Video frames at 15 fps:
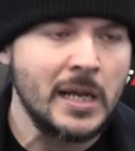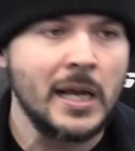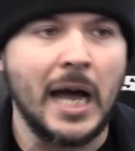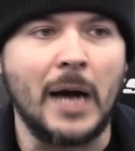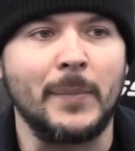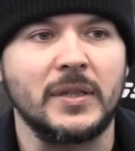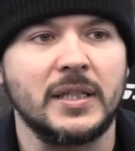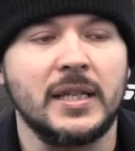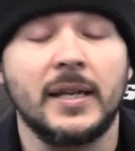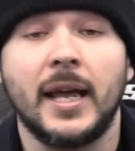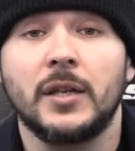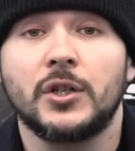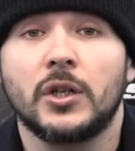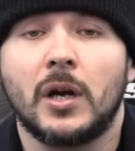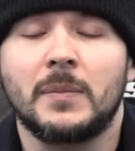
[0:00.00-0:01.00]
I'm a
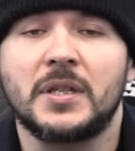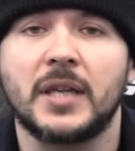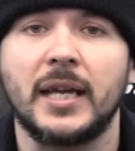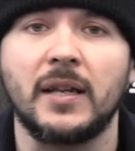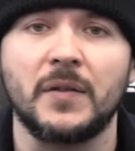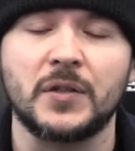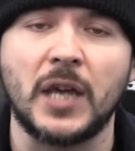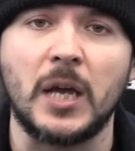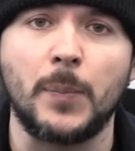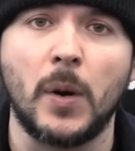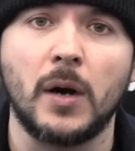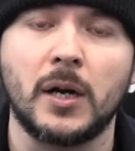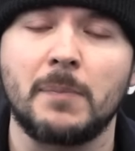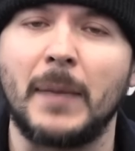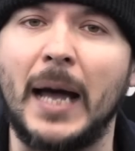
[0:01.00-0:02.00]
teenager. I'm skating at the skate
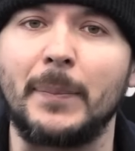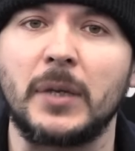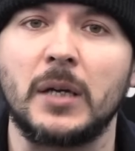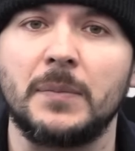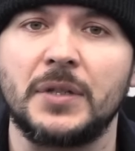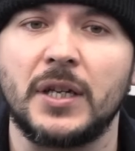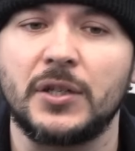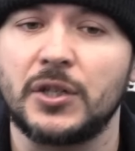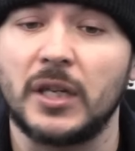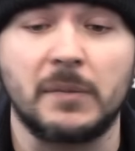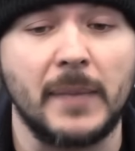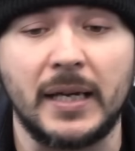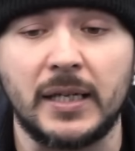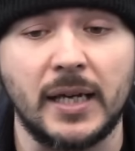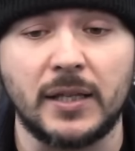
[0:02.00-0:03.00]
park. A mom comes in. She's like,
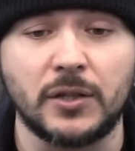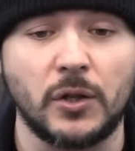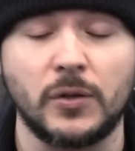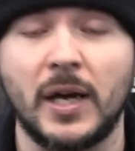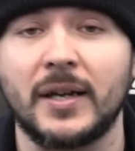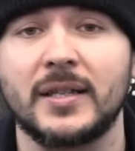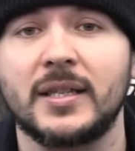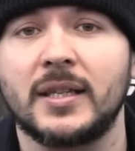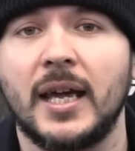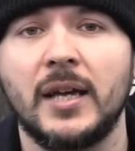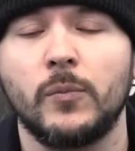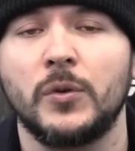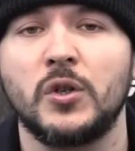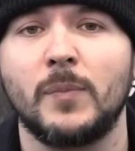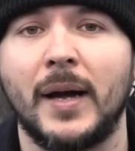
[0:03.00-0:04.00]
my kids don't know how to
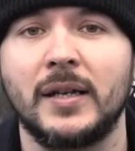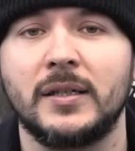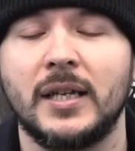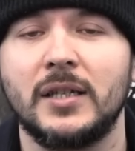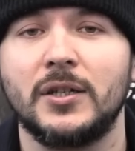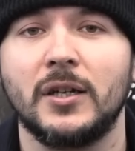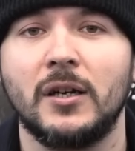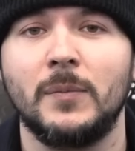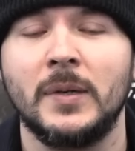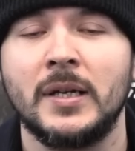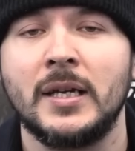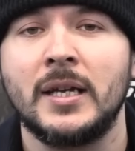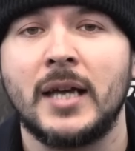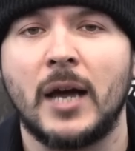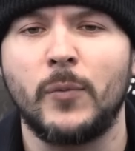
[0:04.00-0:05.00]
skate. Would you mind teaching them?
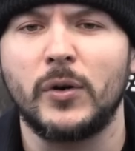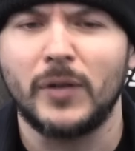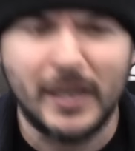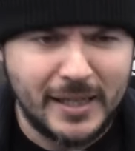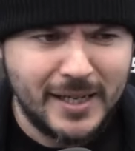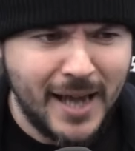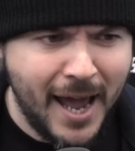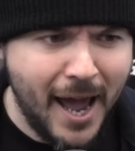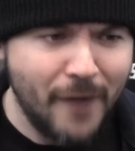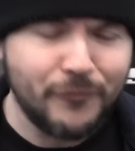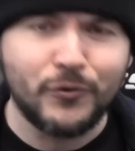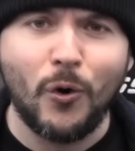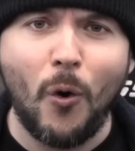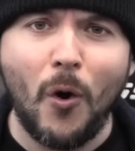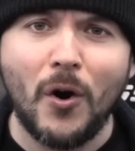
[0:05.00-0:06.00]
And we were like, yeah, of
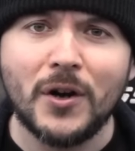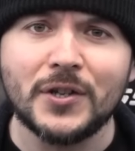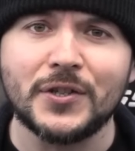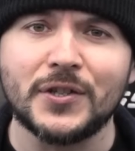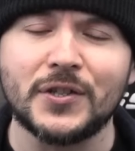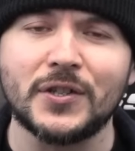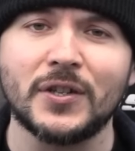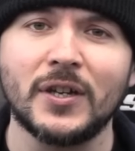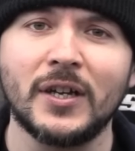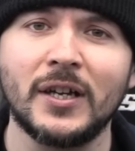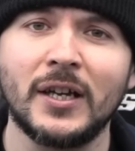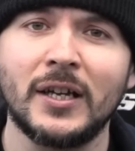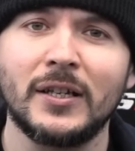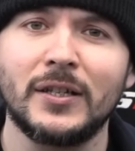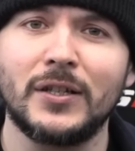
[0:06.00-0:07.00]
course.
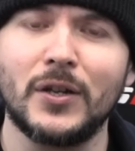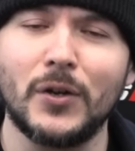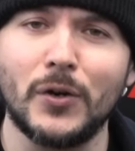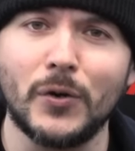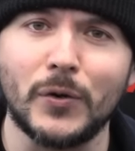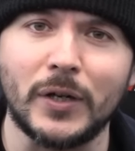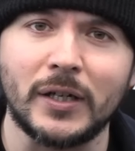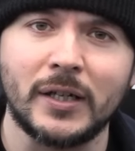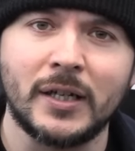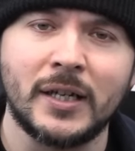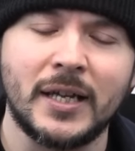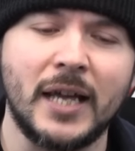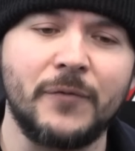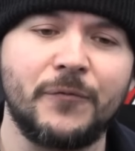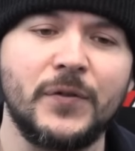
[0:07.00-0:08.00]
Dude,
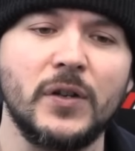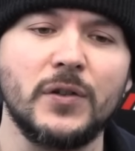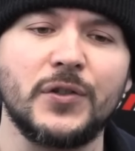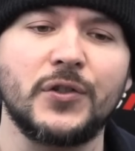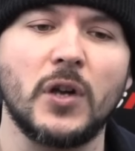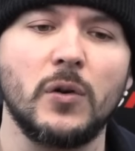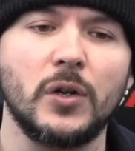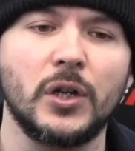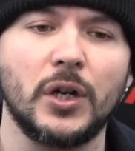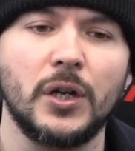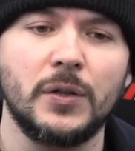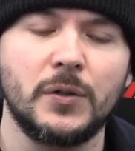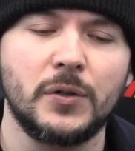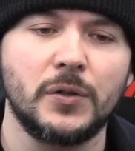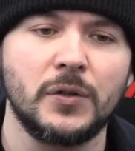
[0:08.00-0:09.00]
it feels so
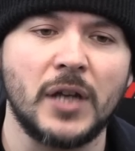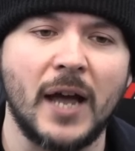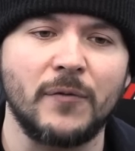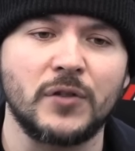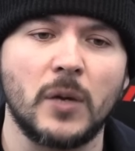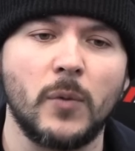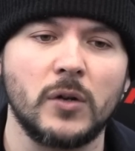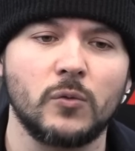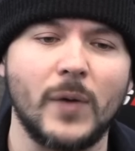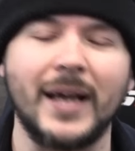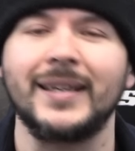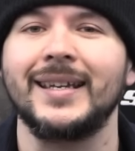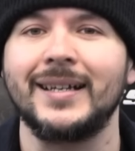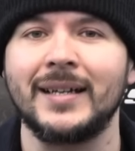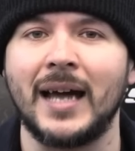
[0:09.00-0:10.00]
good to have someone
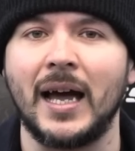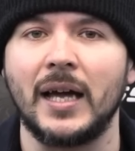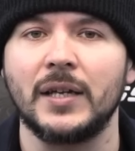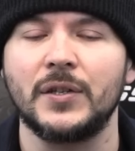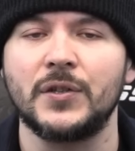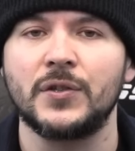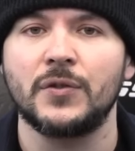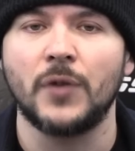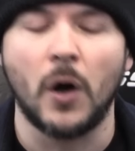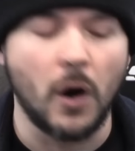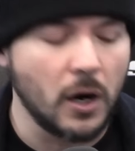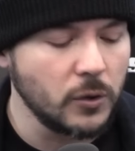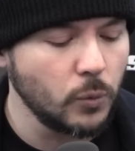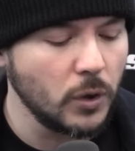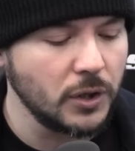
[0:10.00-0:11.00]
recognize the
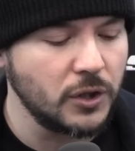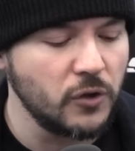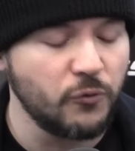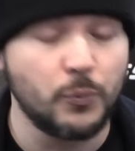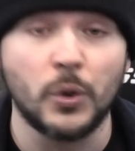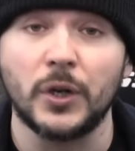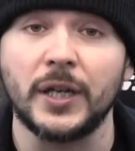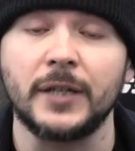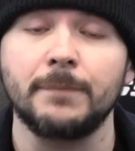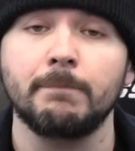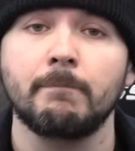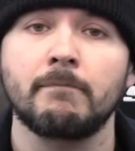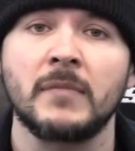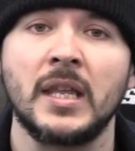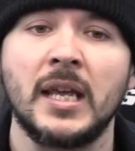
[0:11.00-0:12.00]
hard work you've put in,
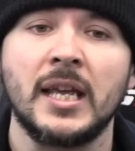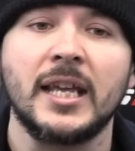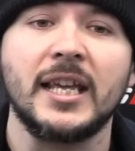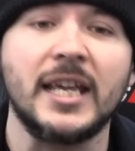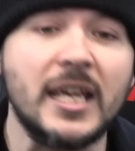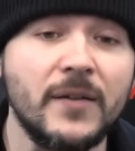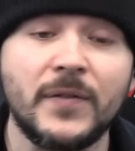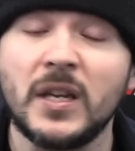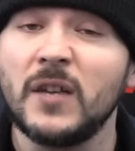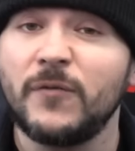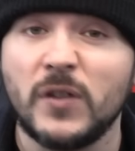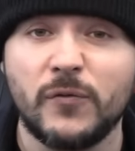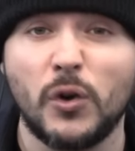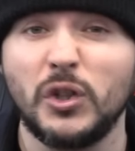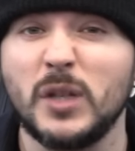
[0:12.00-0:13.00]
even if
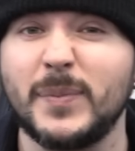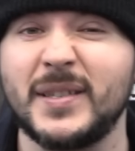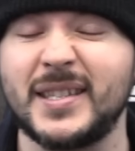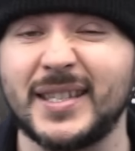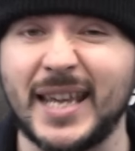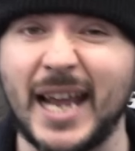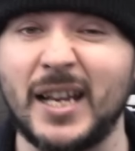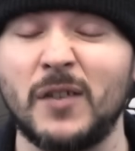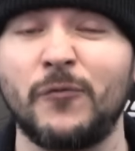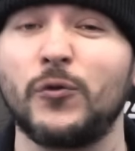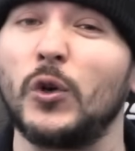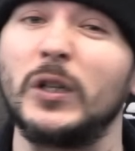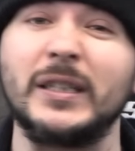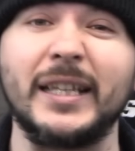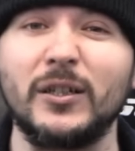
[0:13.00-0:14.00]
you've only been skating for
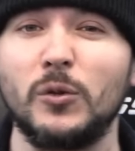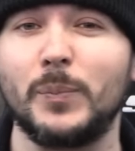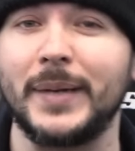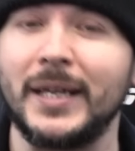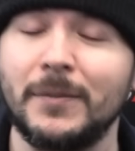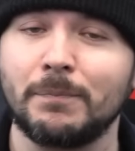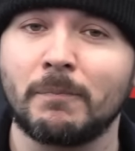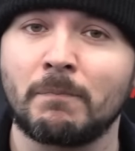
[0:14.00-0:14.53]
a little bit.